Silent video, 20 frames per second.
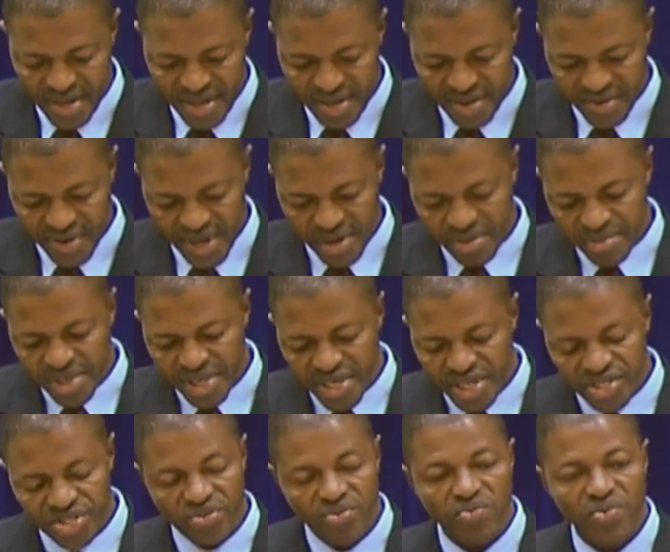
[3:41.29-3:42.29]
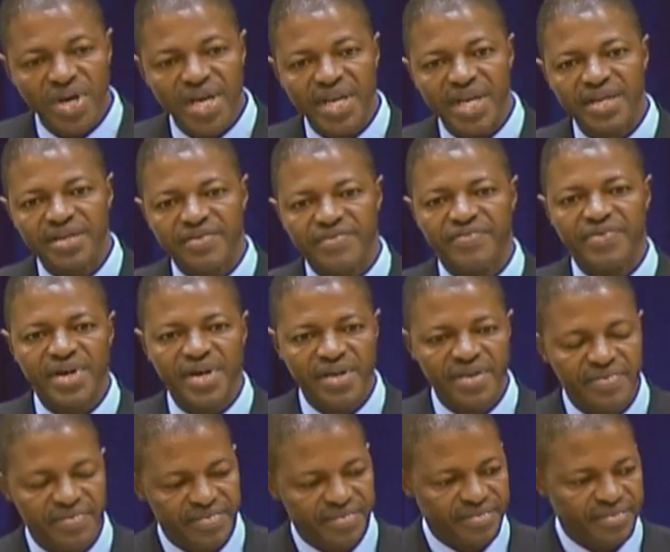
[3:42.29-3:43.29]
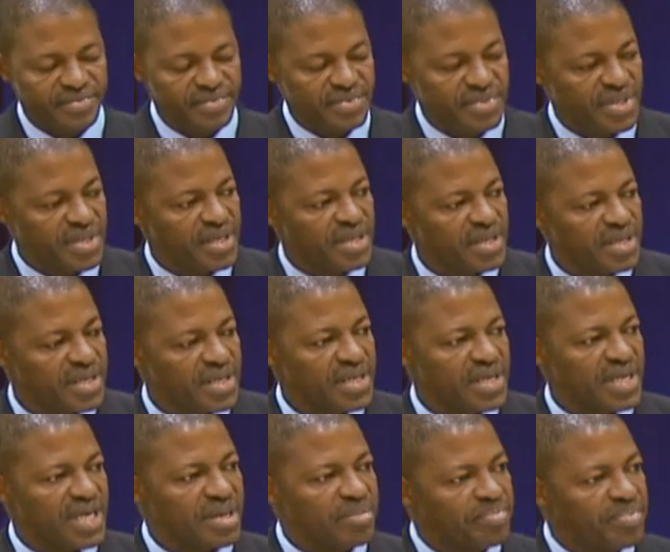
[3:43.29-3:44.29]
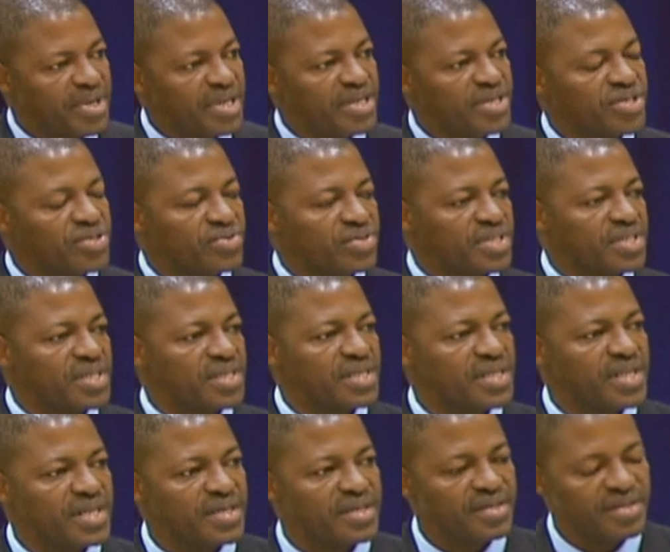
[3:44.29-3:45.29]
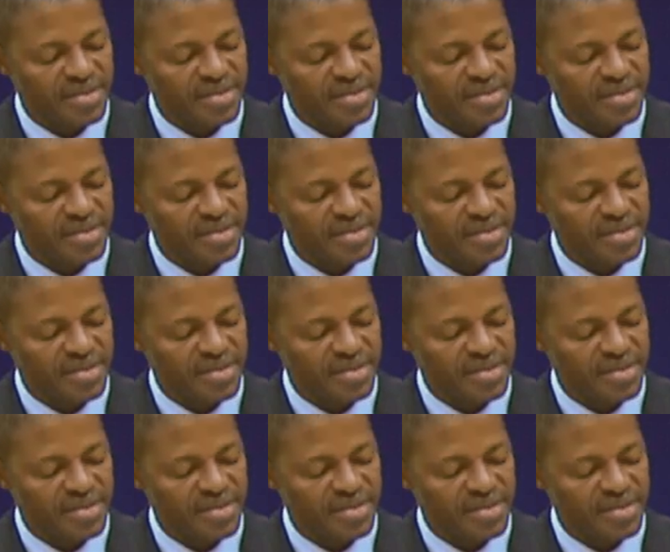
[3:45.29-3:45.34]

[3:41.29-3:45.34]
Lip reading: recommendation 195. And I'm pleased to see that